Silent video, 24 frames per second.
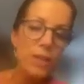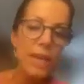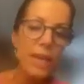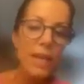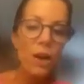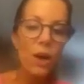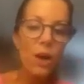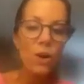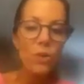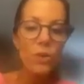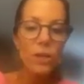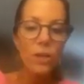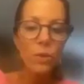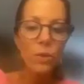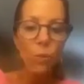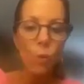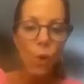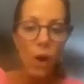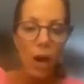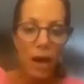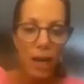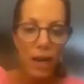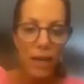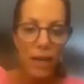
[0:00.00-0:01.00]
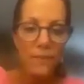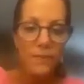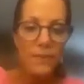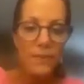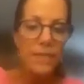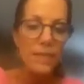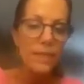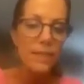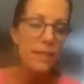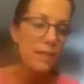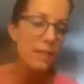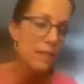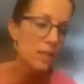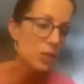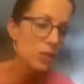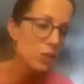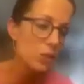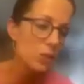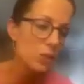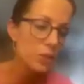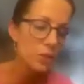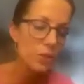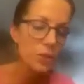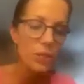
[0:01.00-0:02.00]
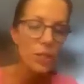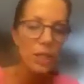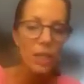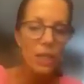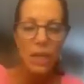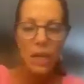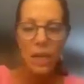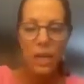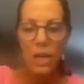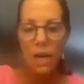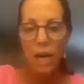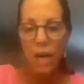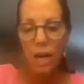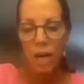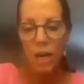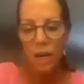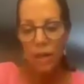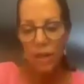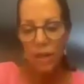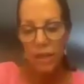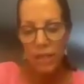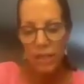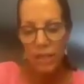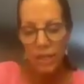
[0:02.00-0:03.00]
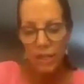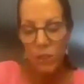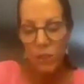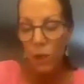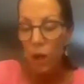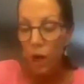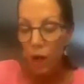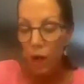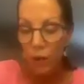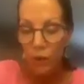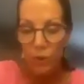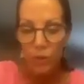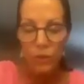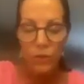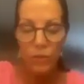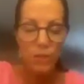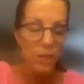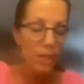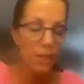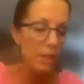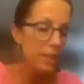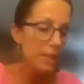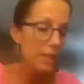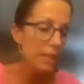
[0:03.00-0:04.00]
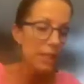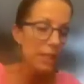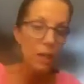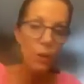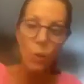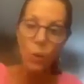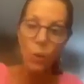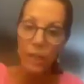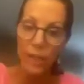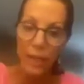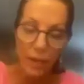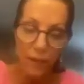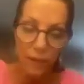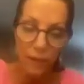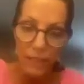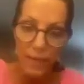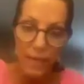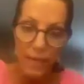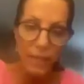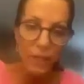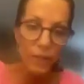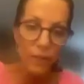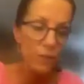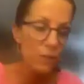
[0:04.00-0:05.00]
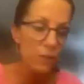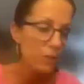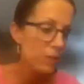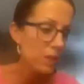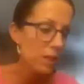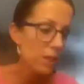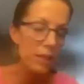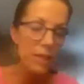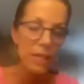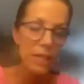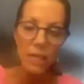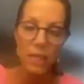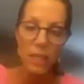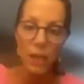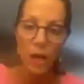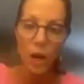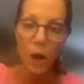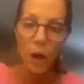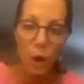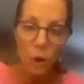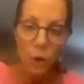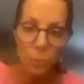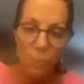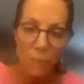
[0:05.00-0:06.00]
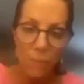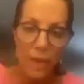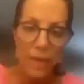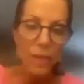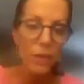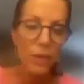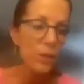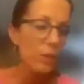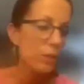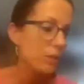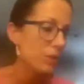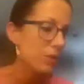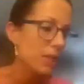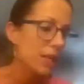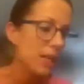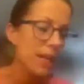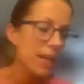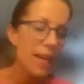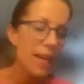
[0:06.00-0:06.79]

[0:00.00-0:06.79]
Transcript: They are the wives, the sisters, the daughters, the caretakers, the homemakers,